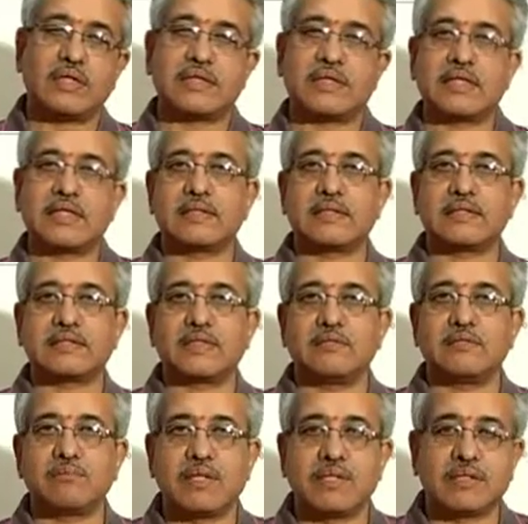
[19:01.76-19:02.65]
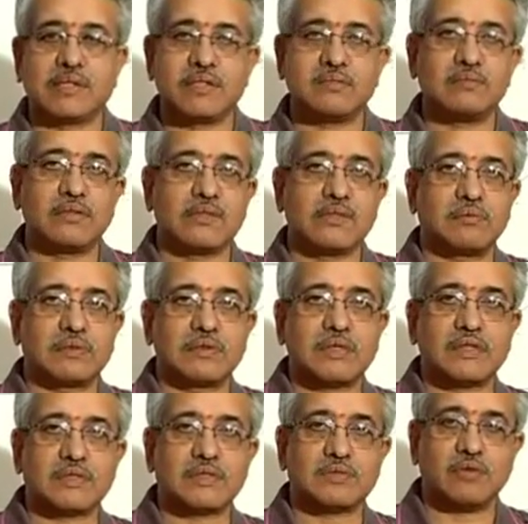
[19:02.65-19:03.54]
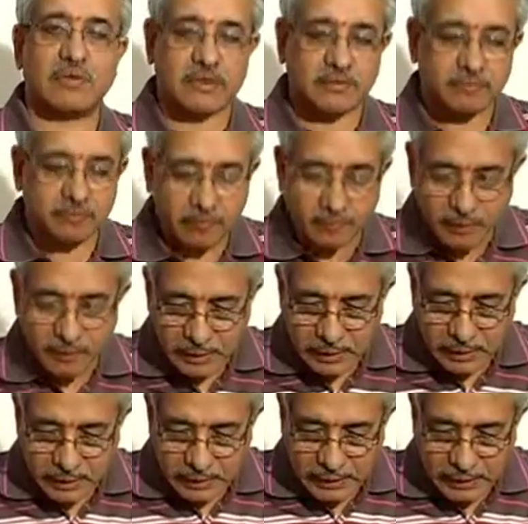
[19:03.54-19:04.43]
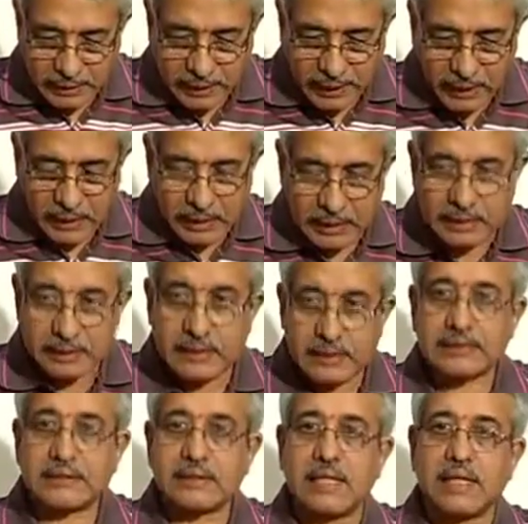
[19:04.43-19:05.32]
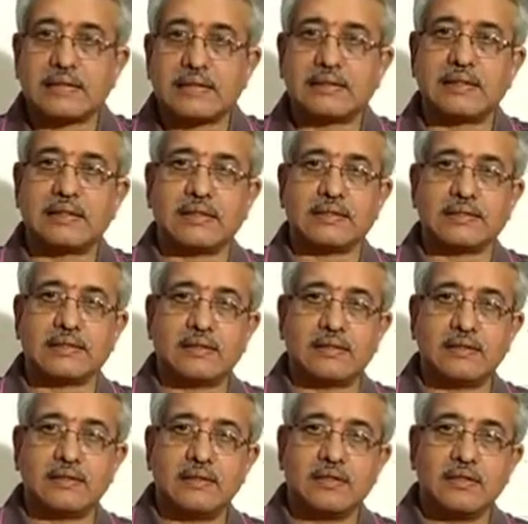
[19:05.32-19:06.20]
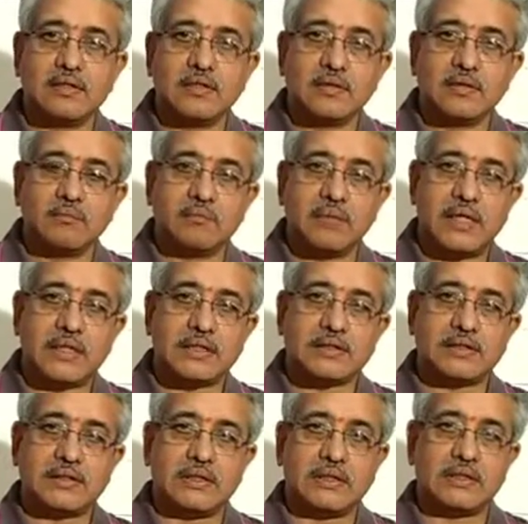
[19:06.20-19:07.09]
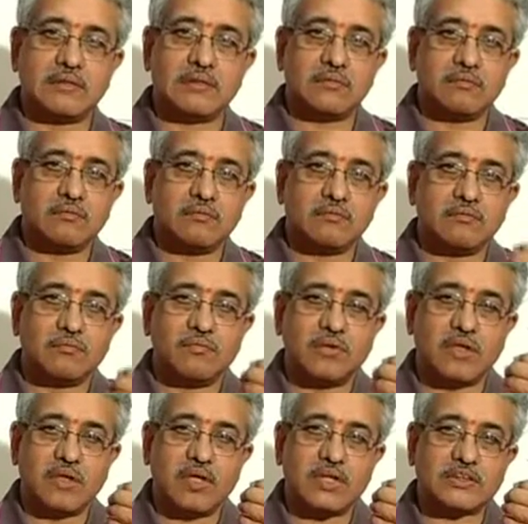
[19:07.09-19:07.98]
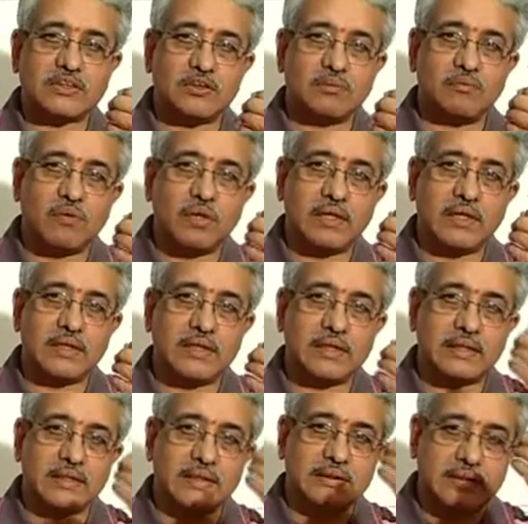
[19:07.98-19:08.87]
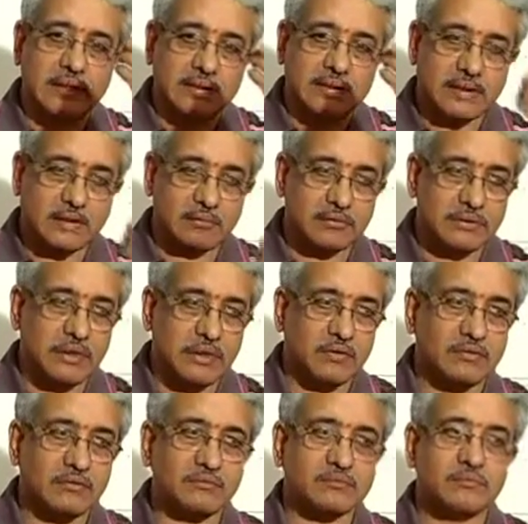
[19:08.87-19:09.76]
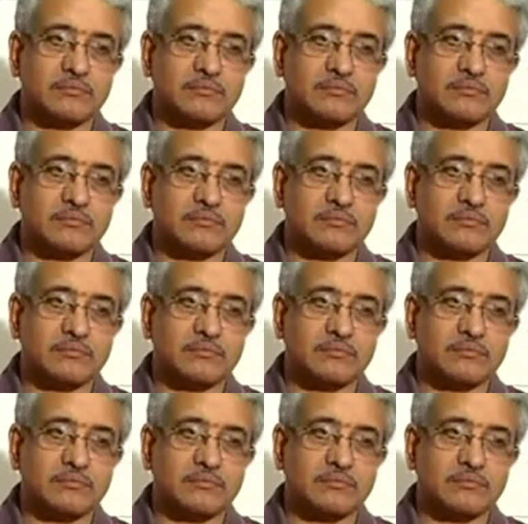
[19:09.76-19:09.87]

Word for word: can take it as 9.8 meters per second square. This acceleration makes the velocity of the body increase as it comes down.